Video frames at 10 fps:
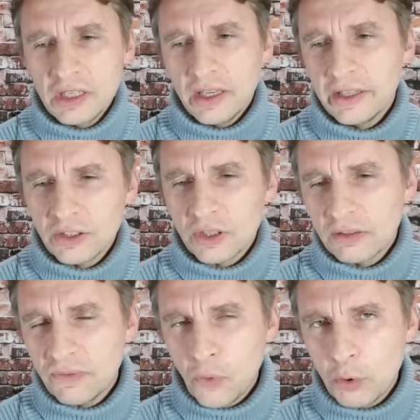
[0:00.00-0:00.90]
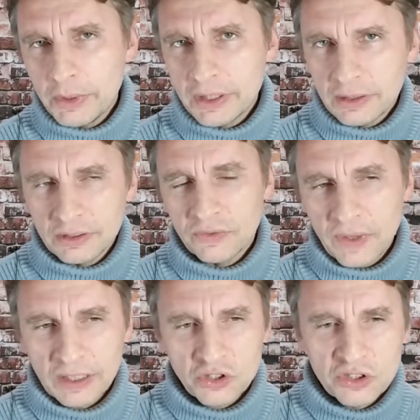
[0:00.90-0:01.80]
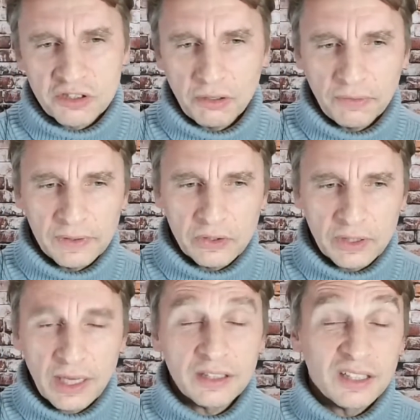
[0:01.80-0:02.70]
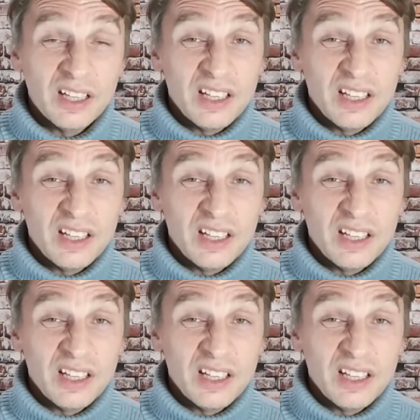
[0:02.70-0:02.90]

and you can form it, and you've got yourself a little candy.